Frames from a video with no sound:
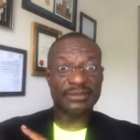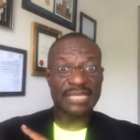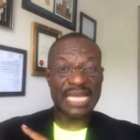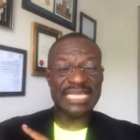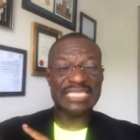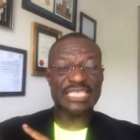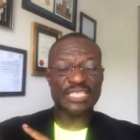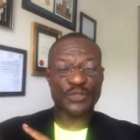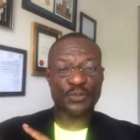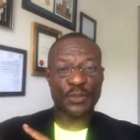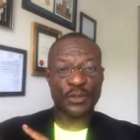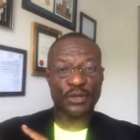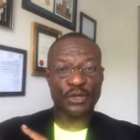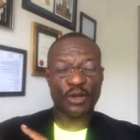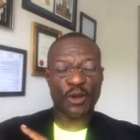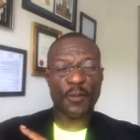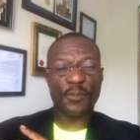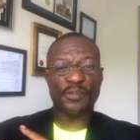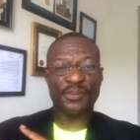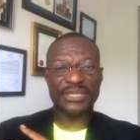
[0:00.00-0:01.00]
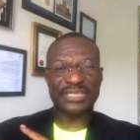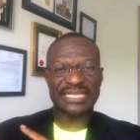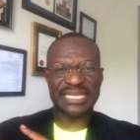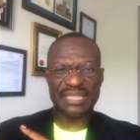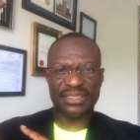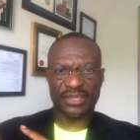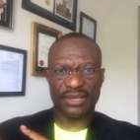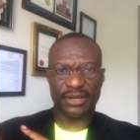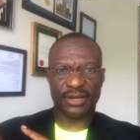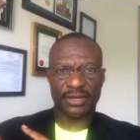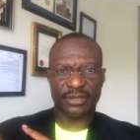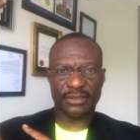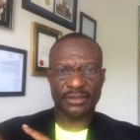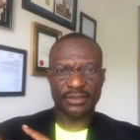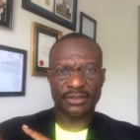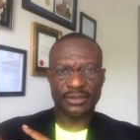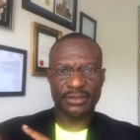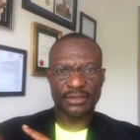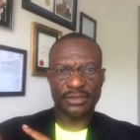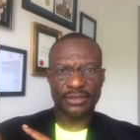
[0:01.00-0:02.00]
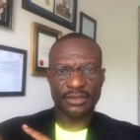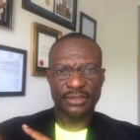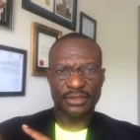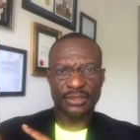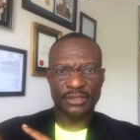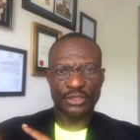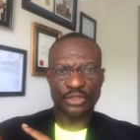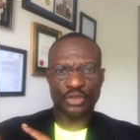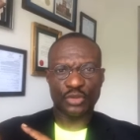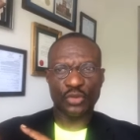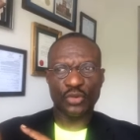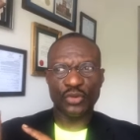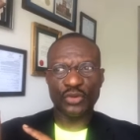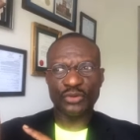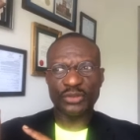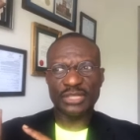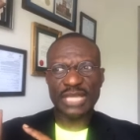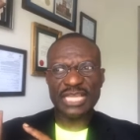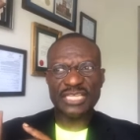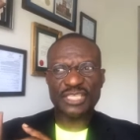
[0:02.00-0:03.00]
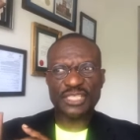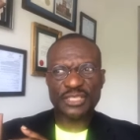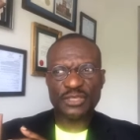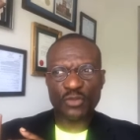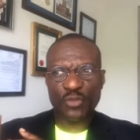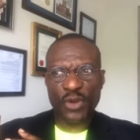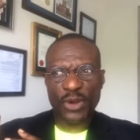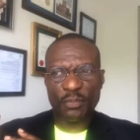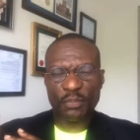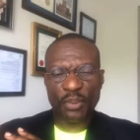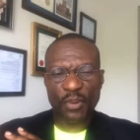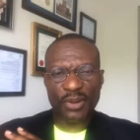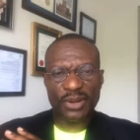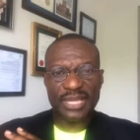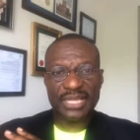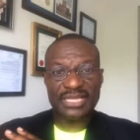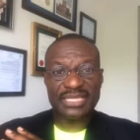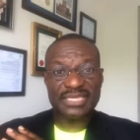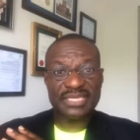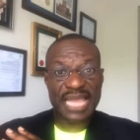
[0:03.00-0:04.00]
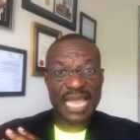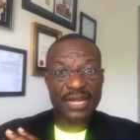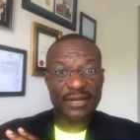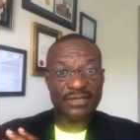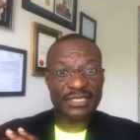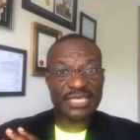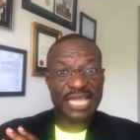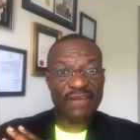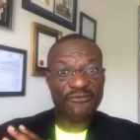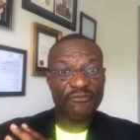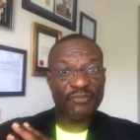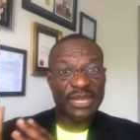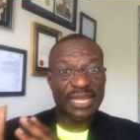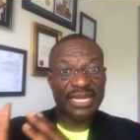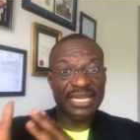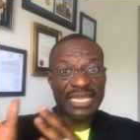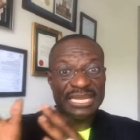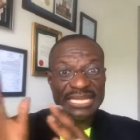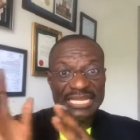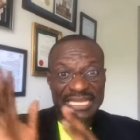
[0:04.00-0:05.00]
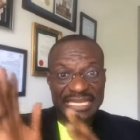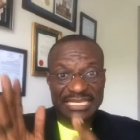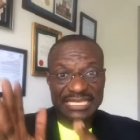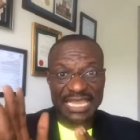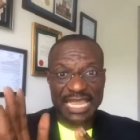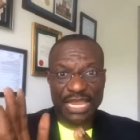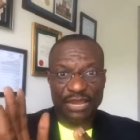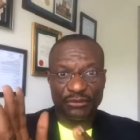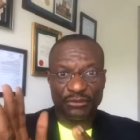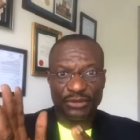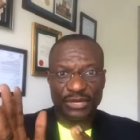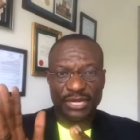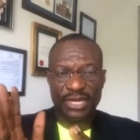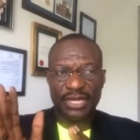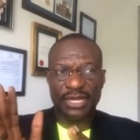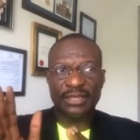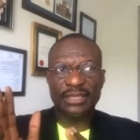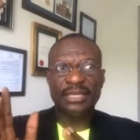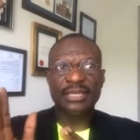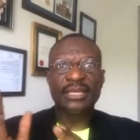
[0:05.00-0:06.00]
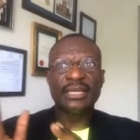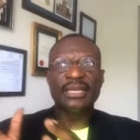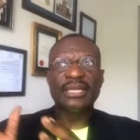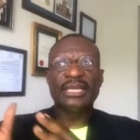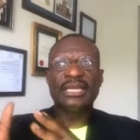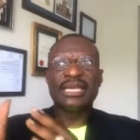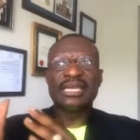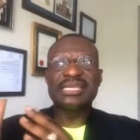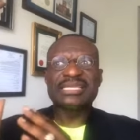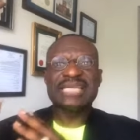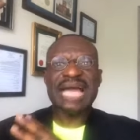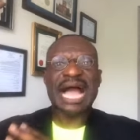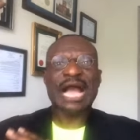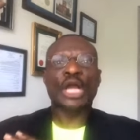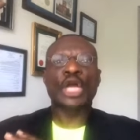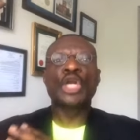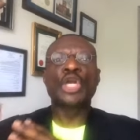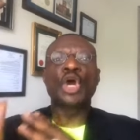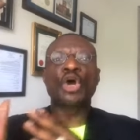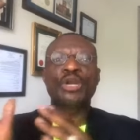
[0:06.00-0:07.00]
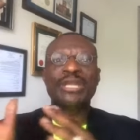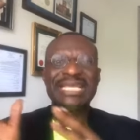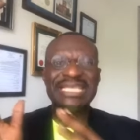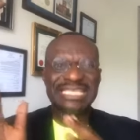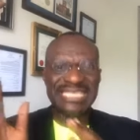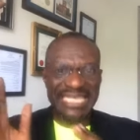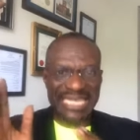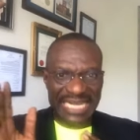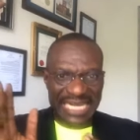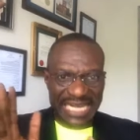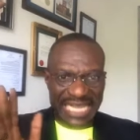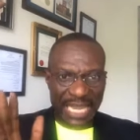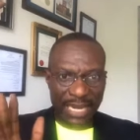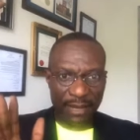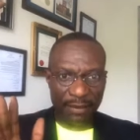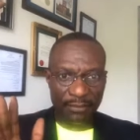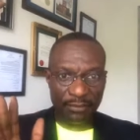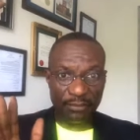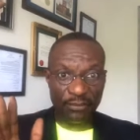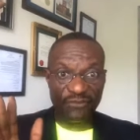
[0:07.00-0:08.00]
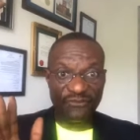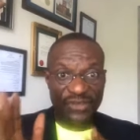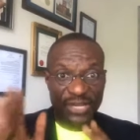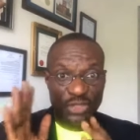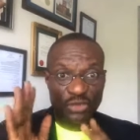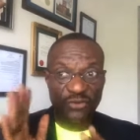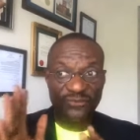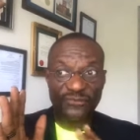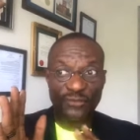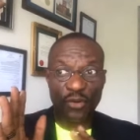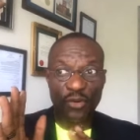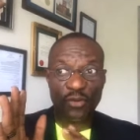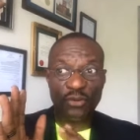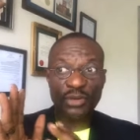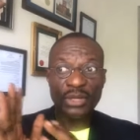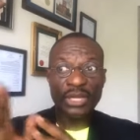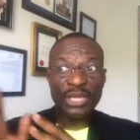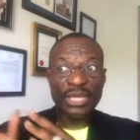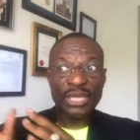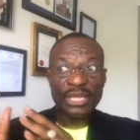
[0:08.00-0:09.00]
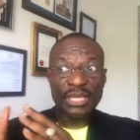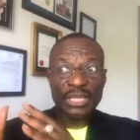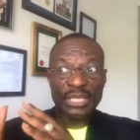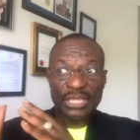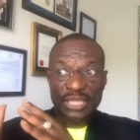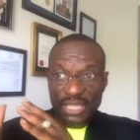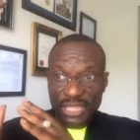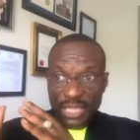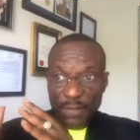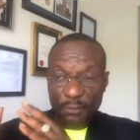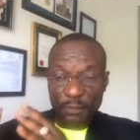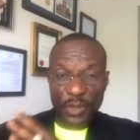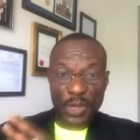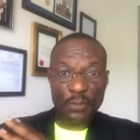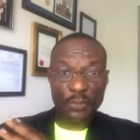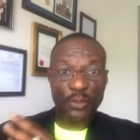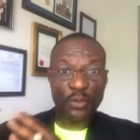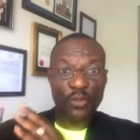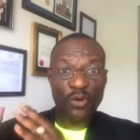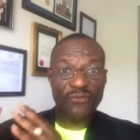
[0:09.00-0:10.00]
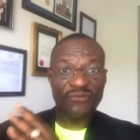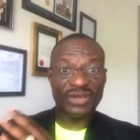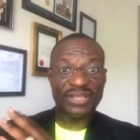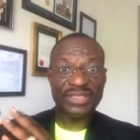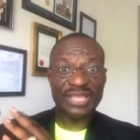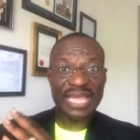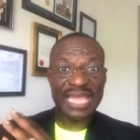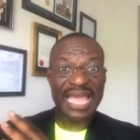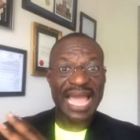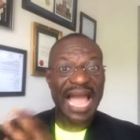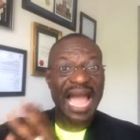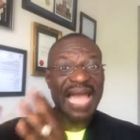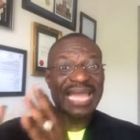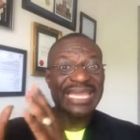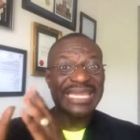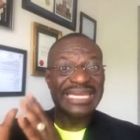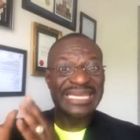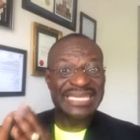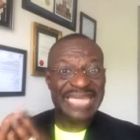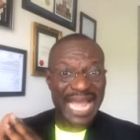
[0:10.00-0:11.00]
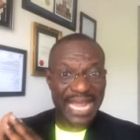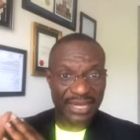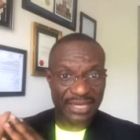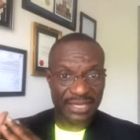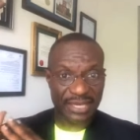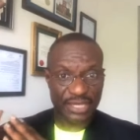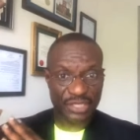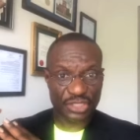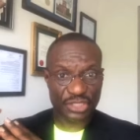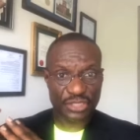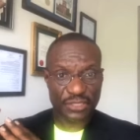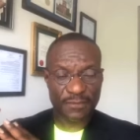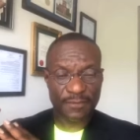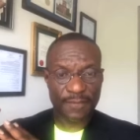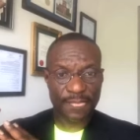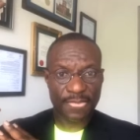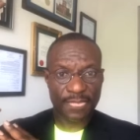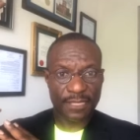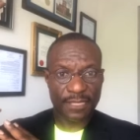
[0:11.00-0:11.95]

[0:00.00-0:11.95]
that's the spirit operating there. So that's when Paul and Silas have been in this area, he's acknowledging them. First of all, the people over there are in darkness.